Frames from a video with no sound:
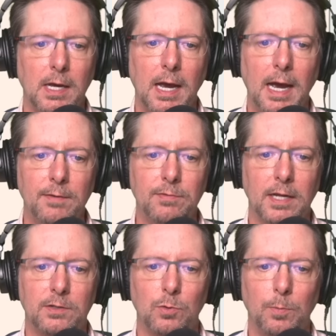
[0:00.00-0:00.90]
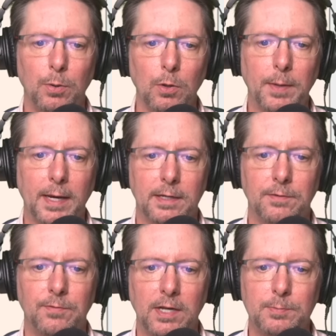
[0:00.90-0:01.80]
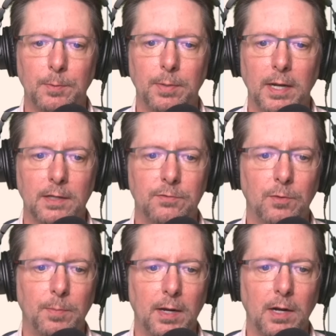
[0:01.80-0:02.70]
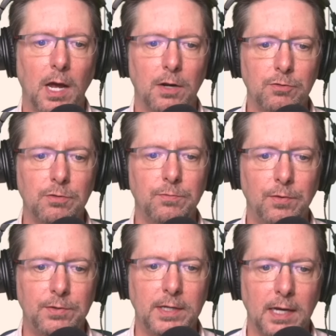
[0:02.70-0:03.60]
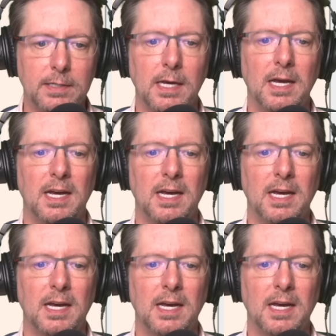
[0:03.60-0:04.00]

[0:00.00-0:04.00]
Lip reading: have led to a pullback in investment plans for about 158